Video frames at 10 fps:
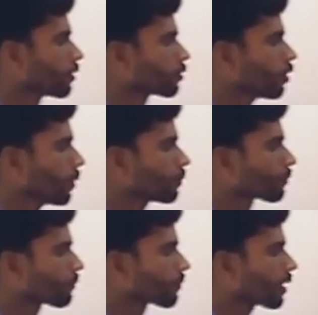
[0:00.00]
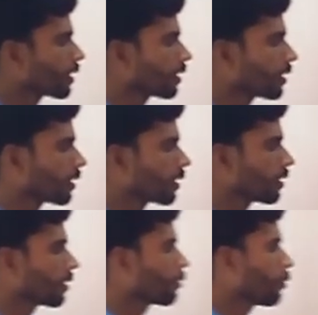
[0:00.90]
So
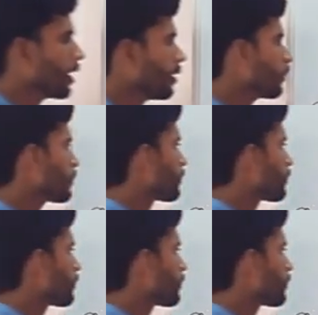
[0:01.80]
when